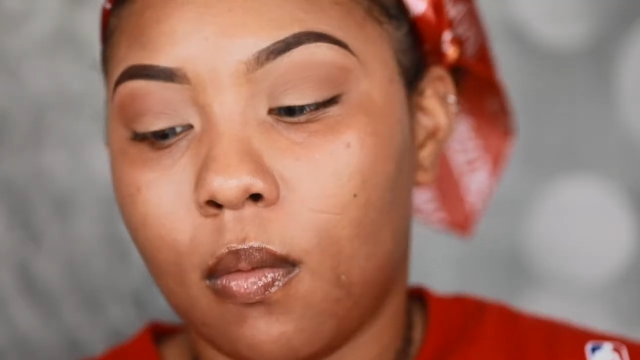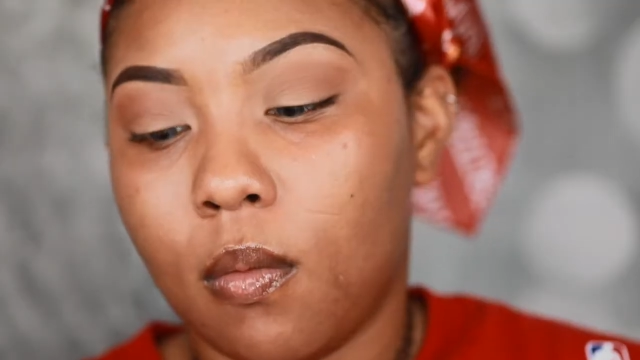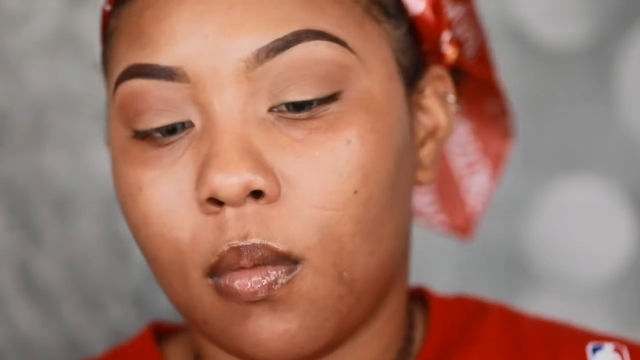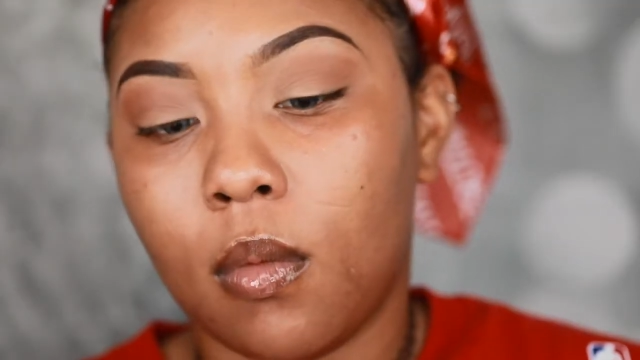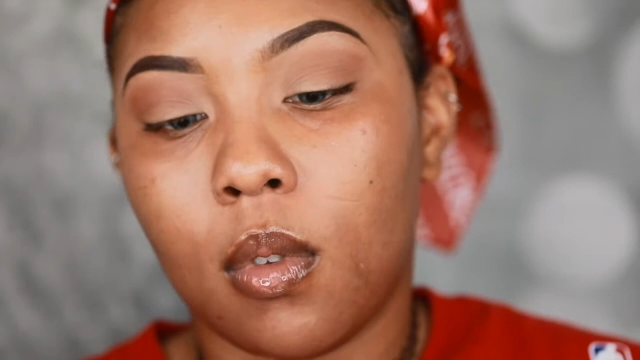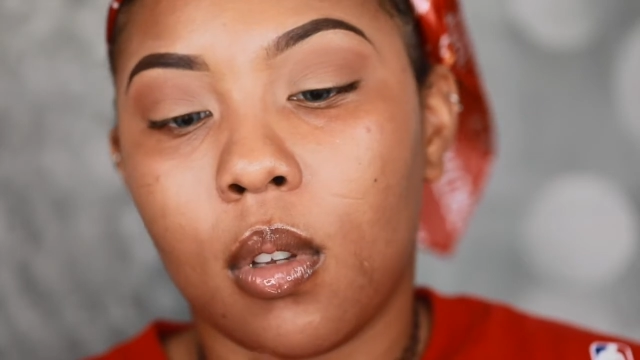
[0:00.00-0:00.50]
going to
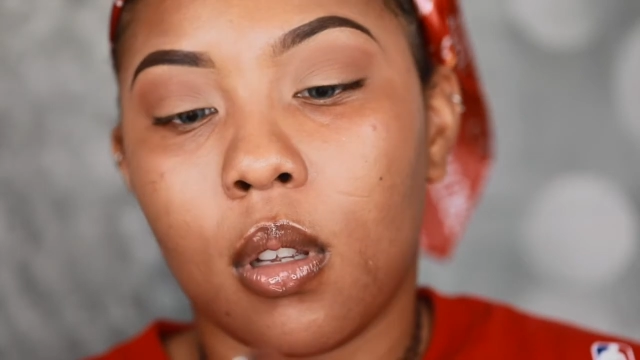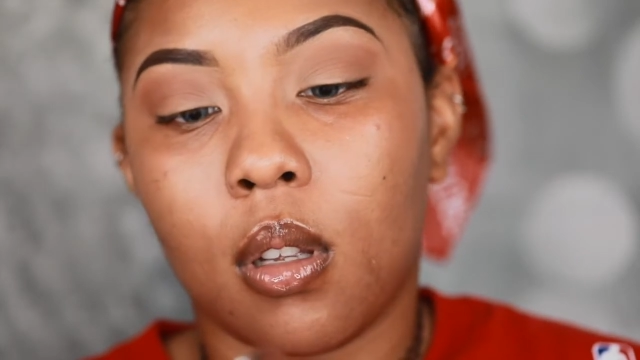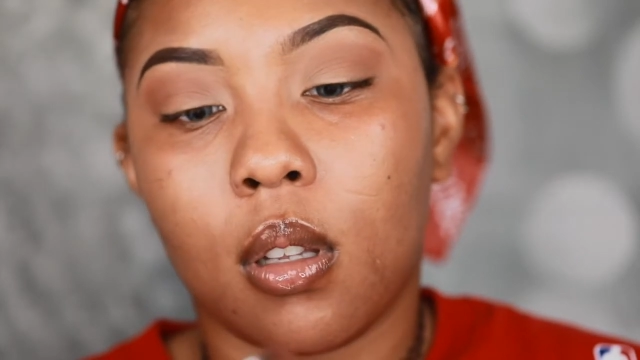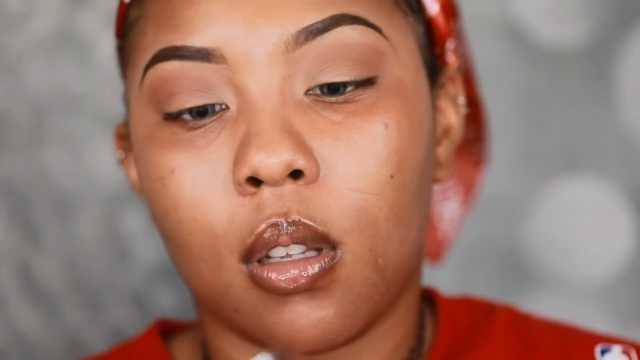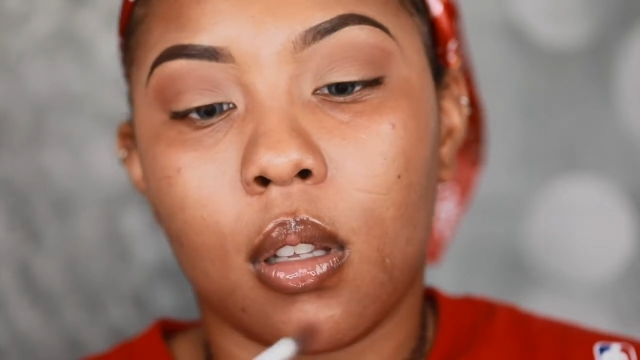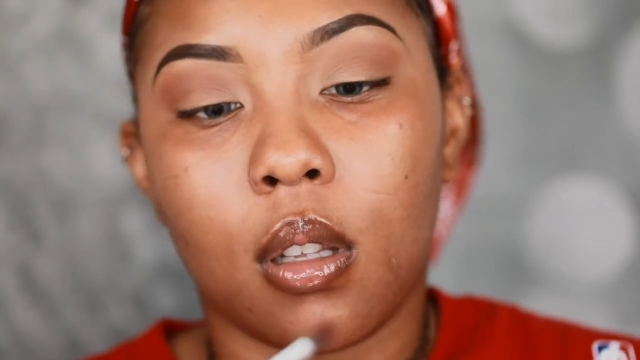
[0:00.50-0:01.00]
use
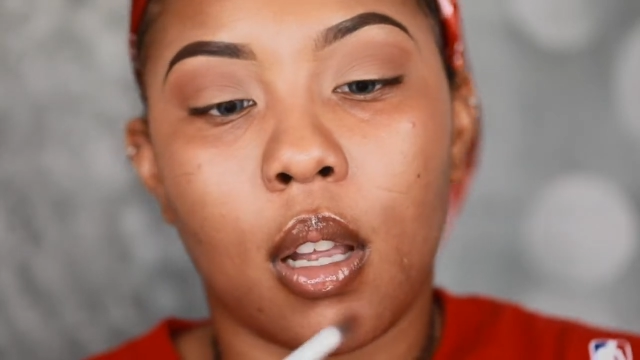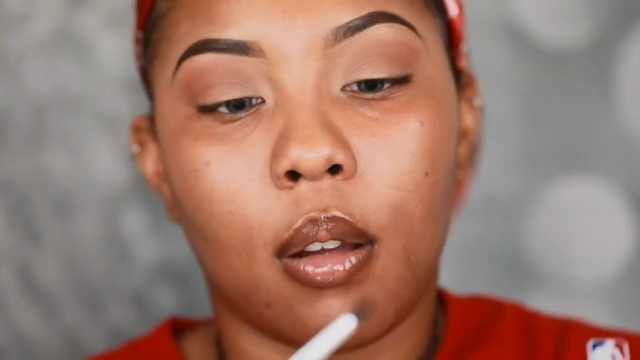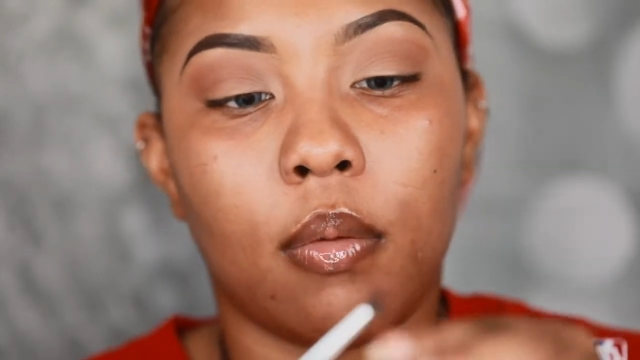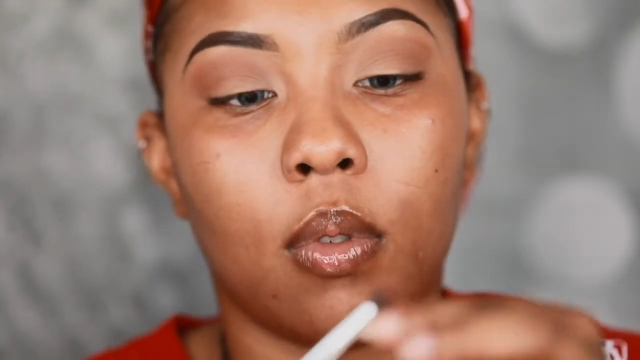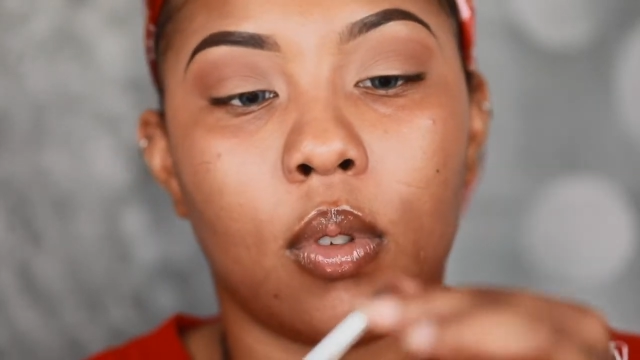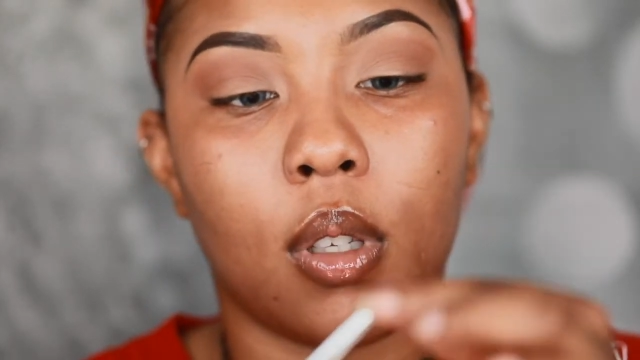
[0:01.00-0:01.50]
a
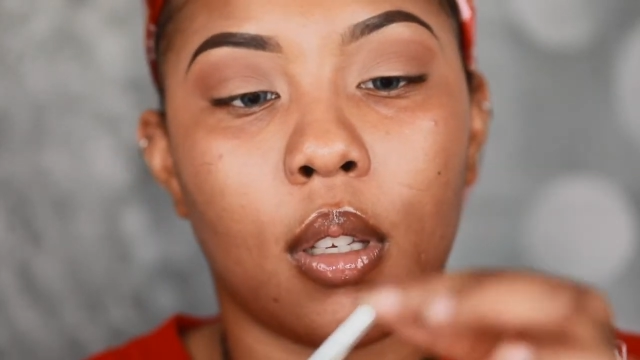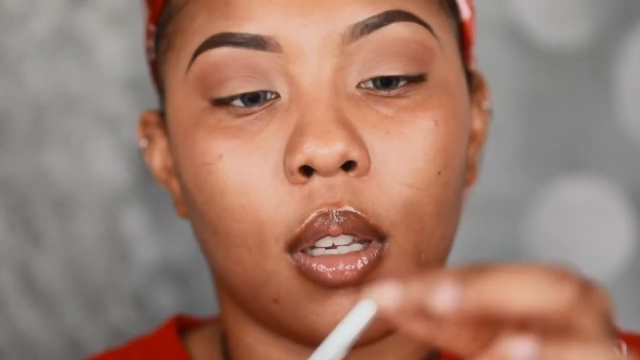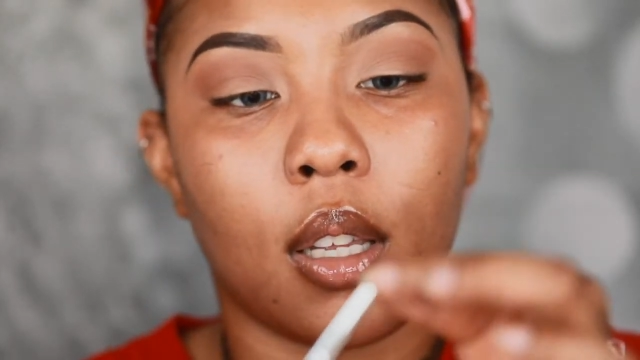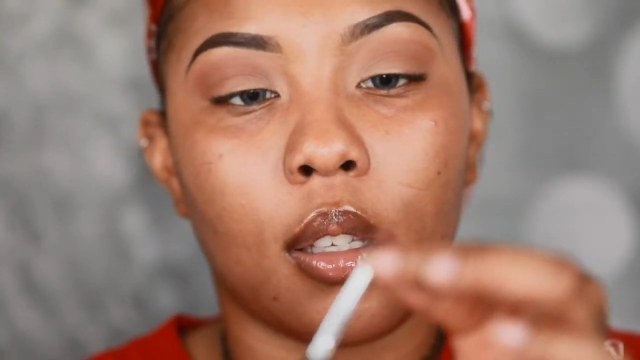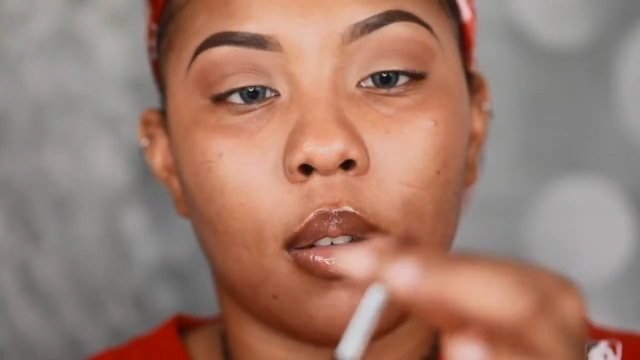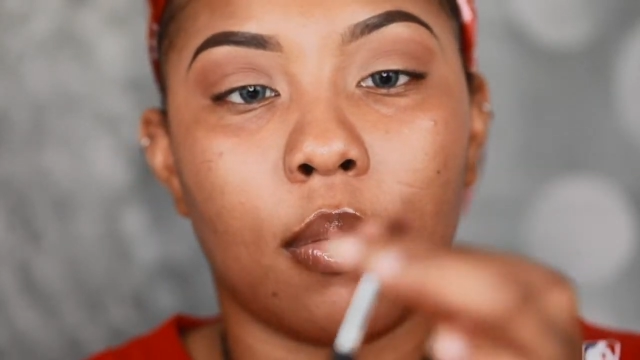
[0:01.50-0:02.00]
dense
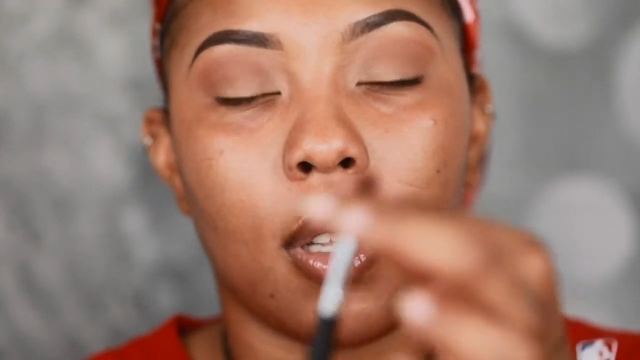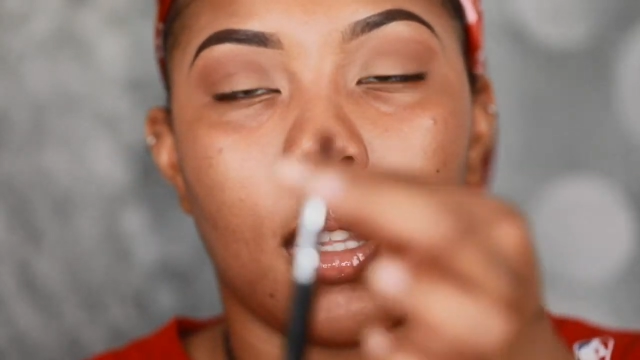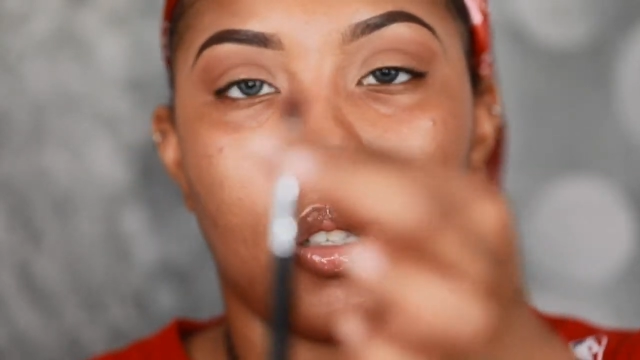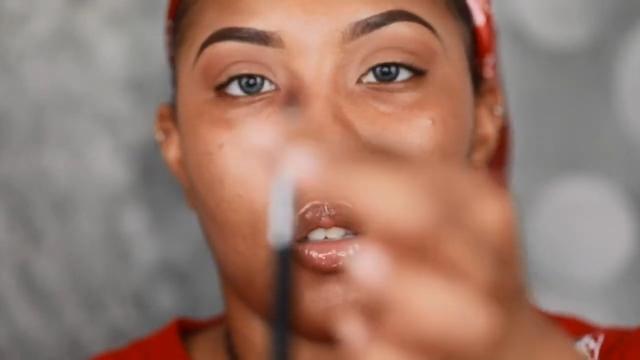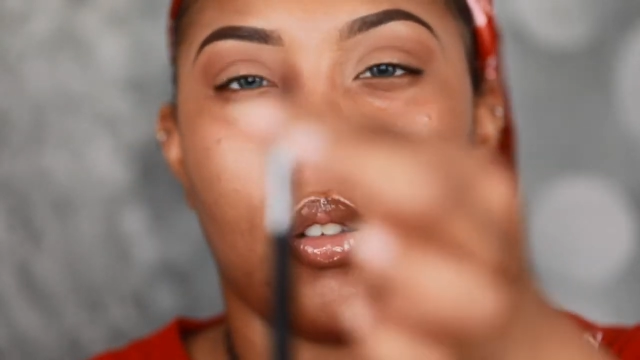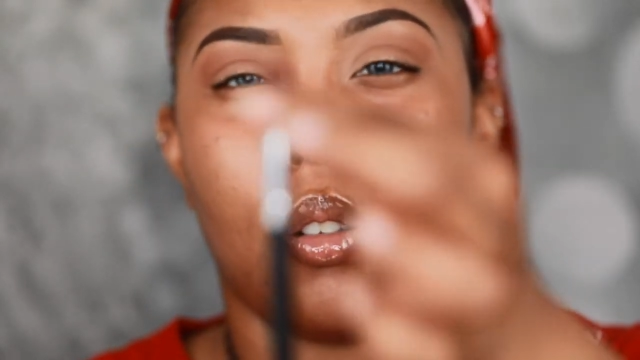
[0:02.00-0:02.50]
and
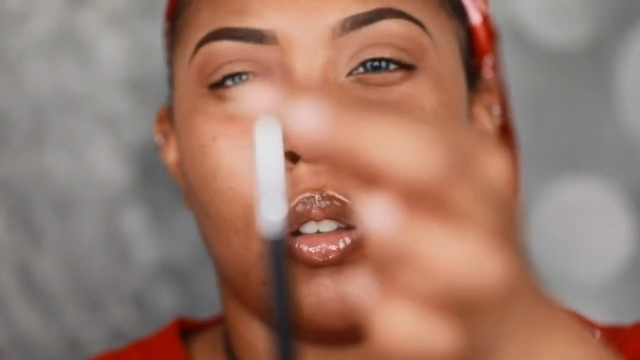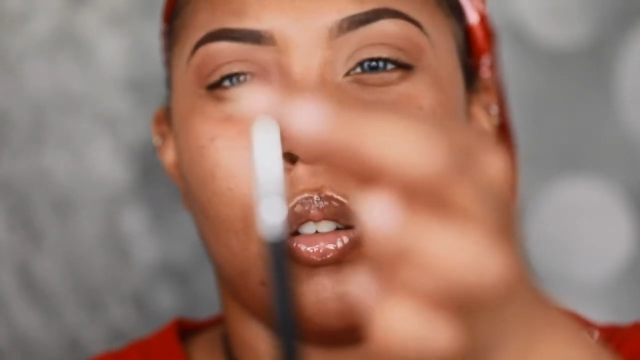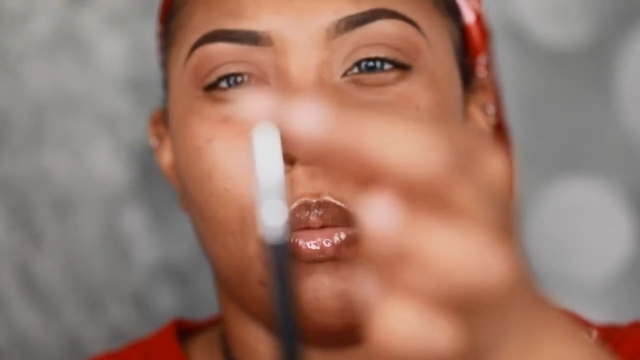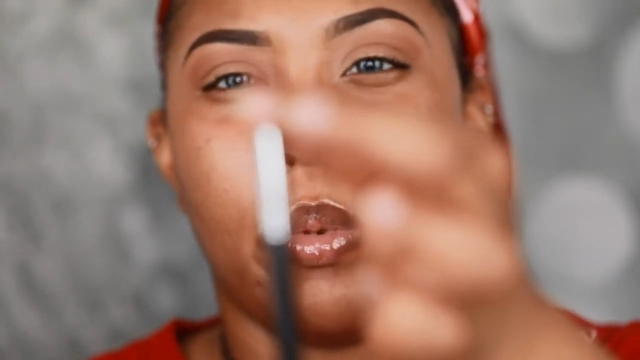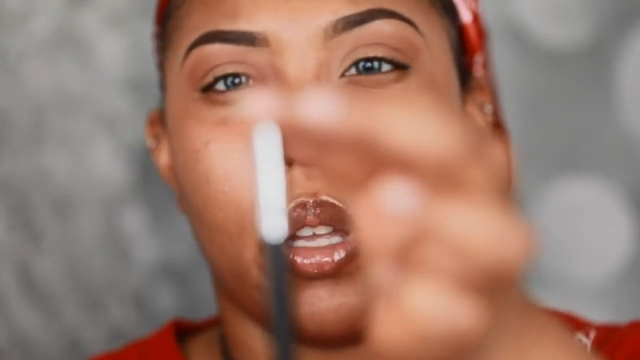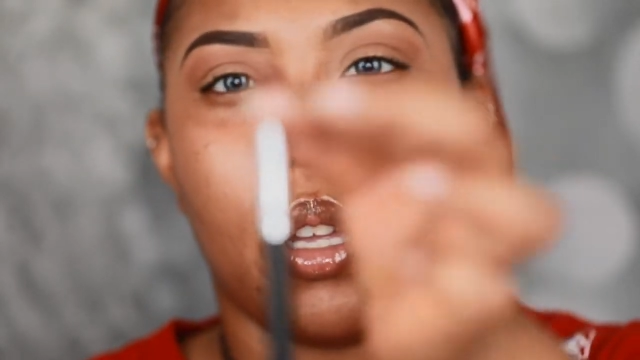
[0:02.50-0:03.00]
smaller
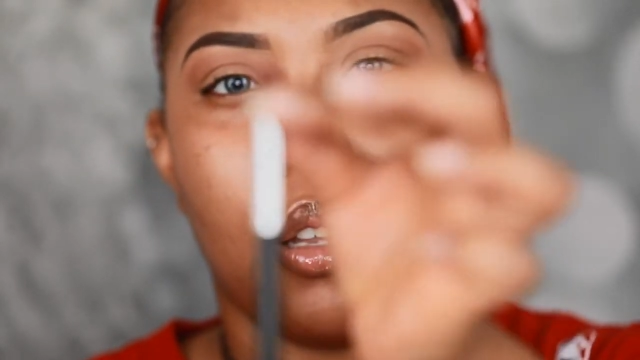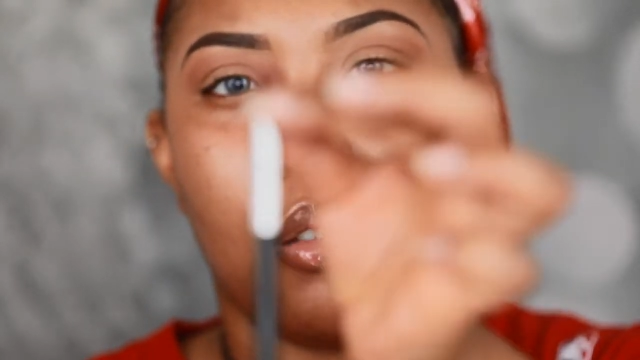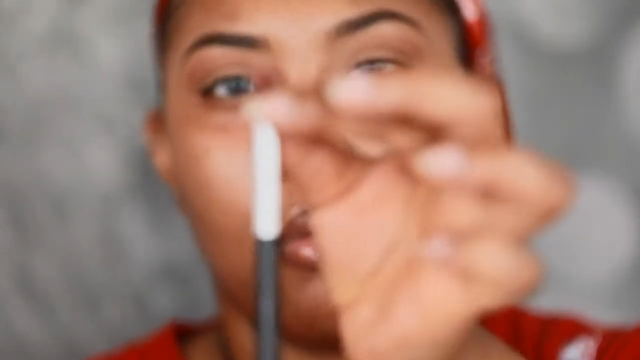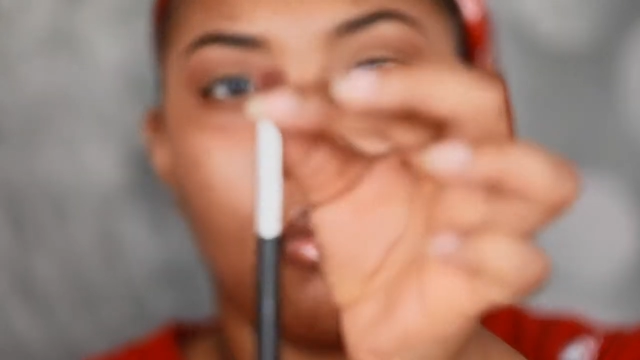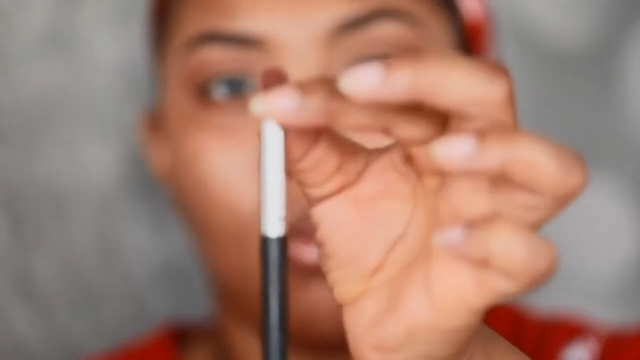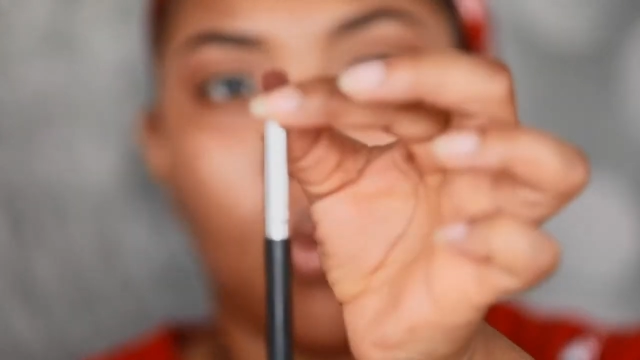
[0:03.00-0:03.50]
tapered
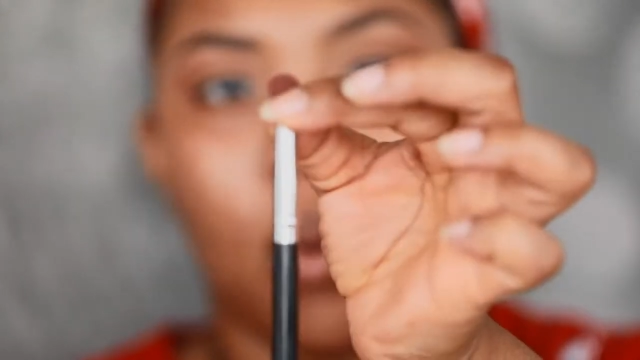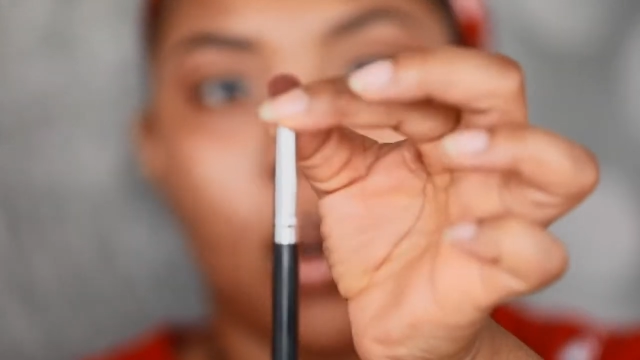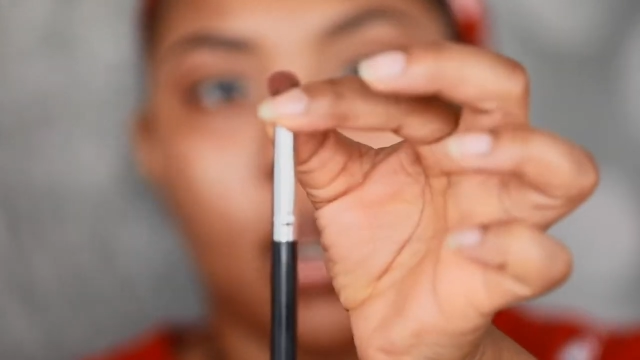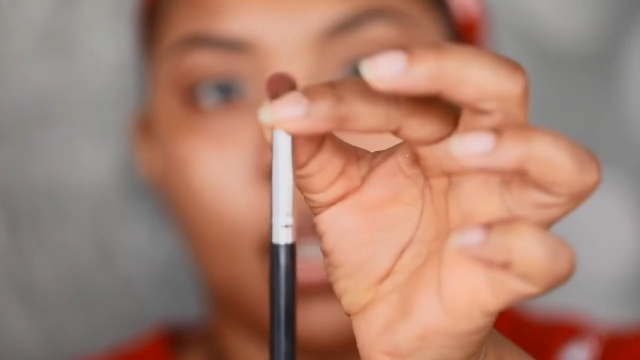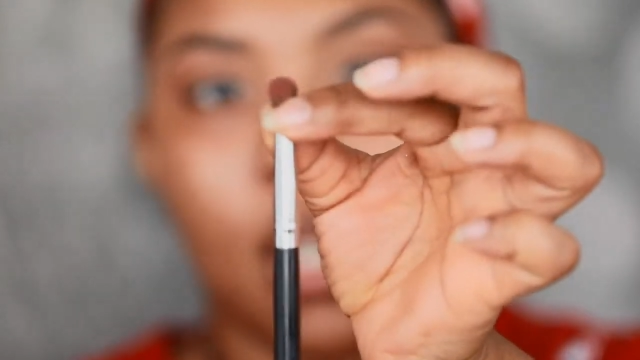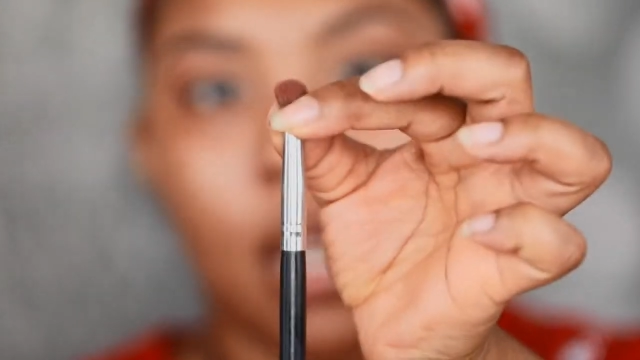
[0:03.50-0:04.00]
brush.